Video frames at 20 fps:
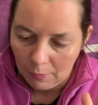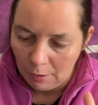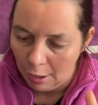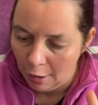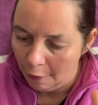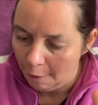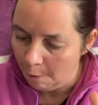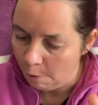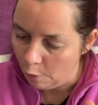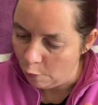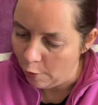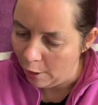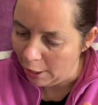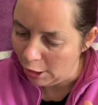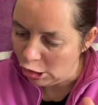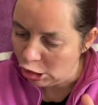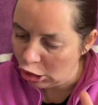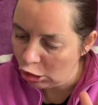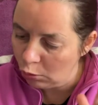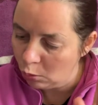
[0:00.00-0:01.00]

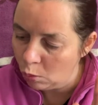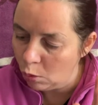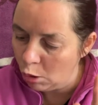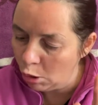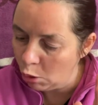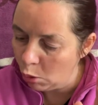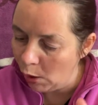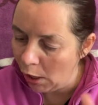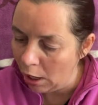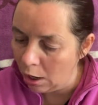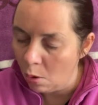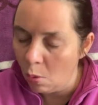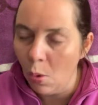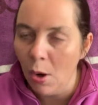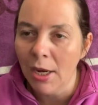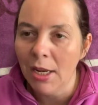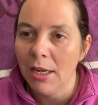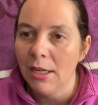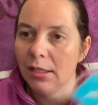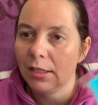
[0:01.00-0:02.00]
fresh, watery,
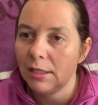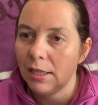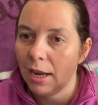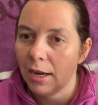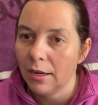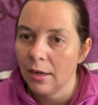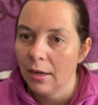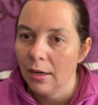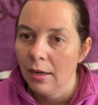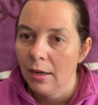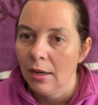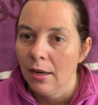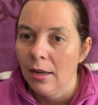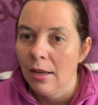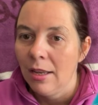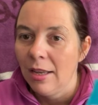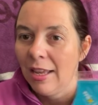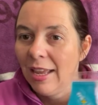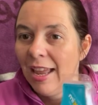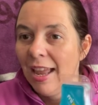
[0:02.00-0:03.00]
aquatic scent,
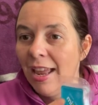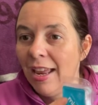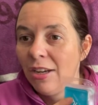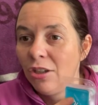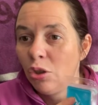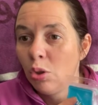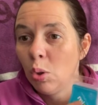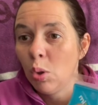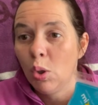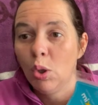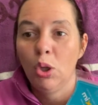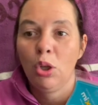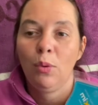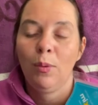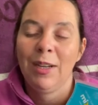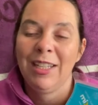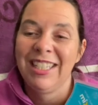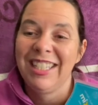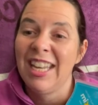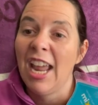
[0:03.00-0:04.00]
and true to
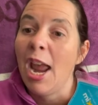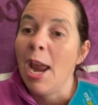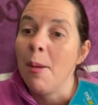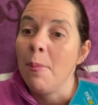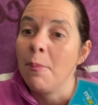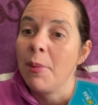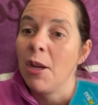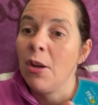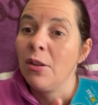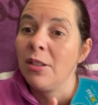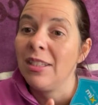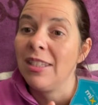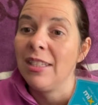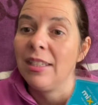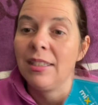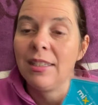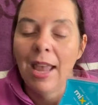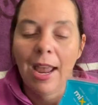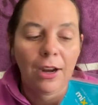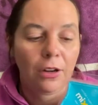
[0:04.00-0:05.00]
its name, because
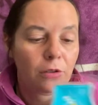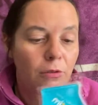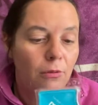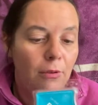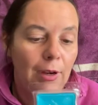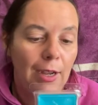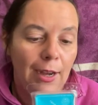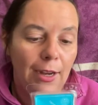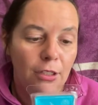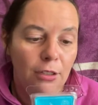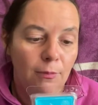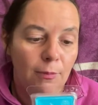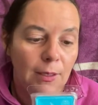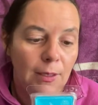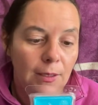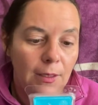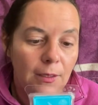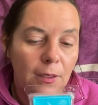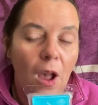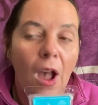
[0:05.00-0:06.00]
this actual collection was
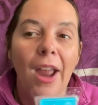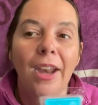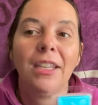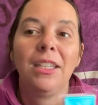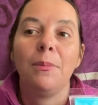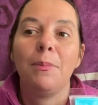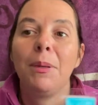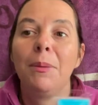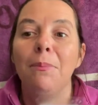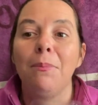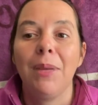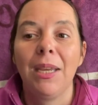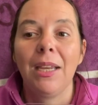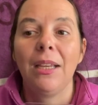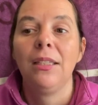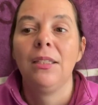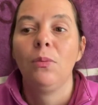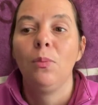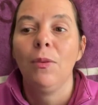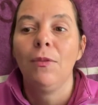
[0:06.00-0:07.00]
designed to be
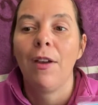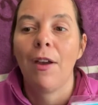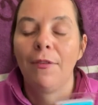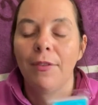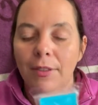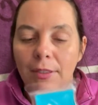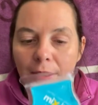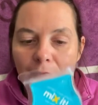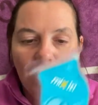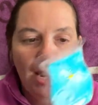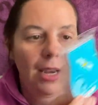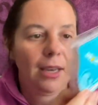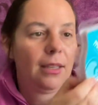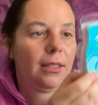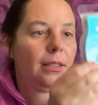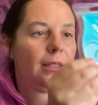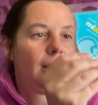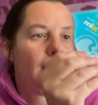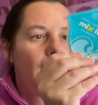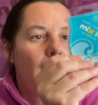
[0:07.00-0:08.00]
mixed with other
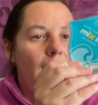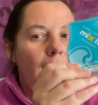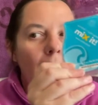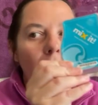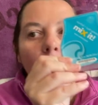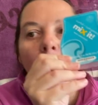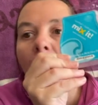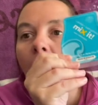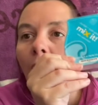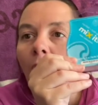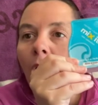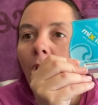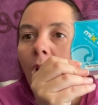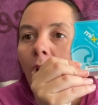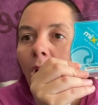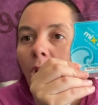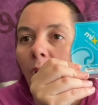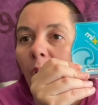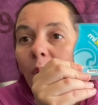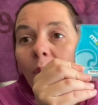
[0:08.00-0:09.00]
scents.
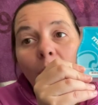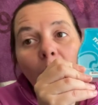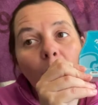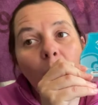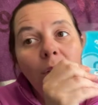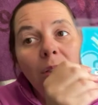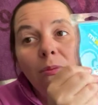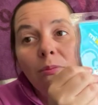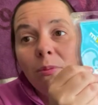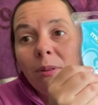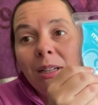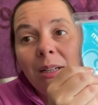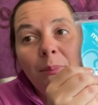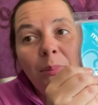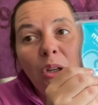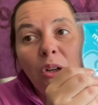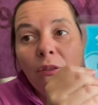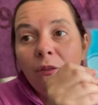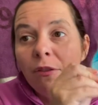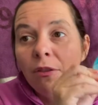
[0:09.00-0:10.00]
Was really
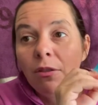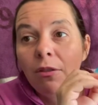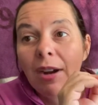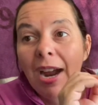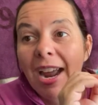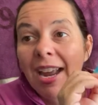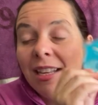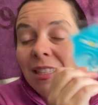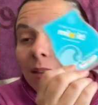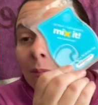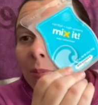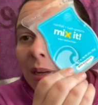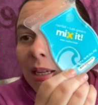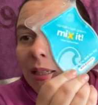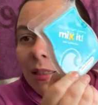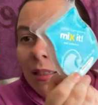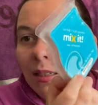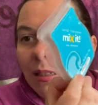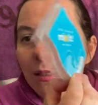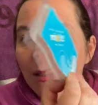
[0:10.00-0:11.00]
beautiful as a
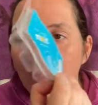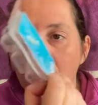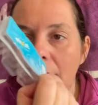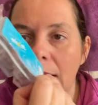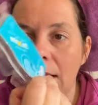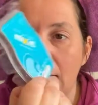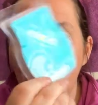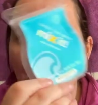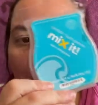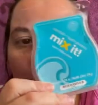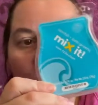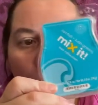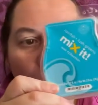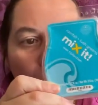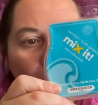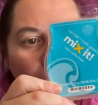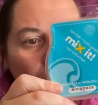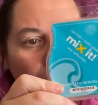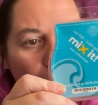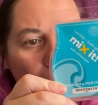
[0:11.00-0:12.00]
mixing
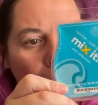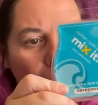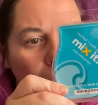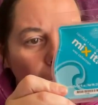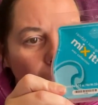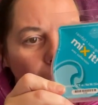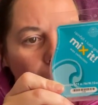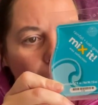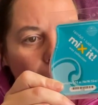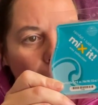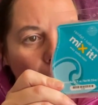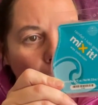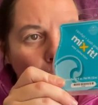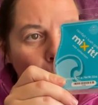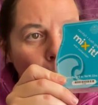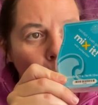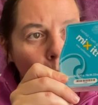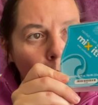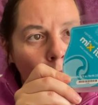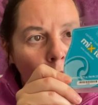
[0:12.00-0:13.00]
collection. So
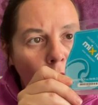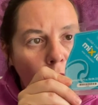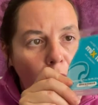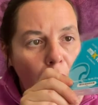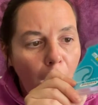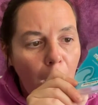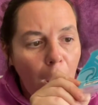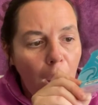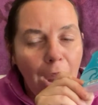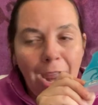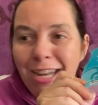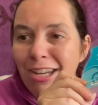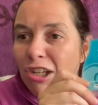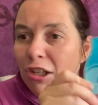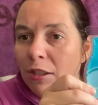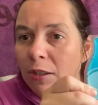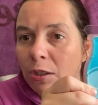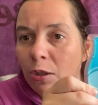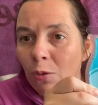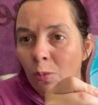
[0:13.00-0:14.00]
I
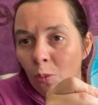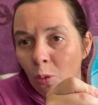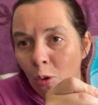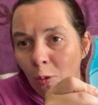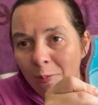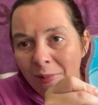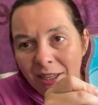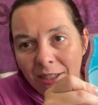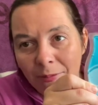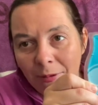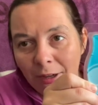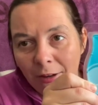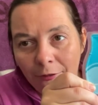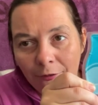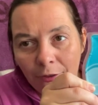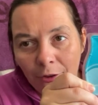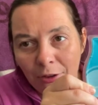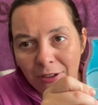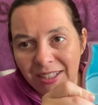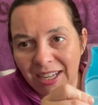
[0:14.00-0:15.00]
used to warm this when it
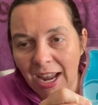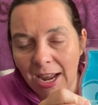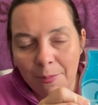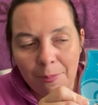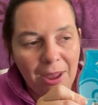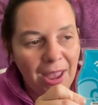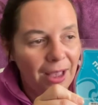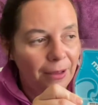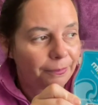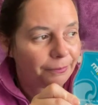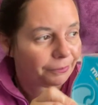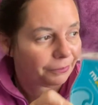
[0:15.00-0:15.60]
first came out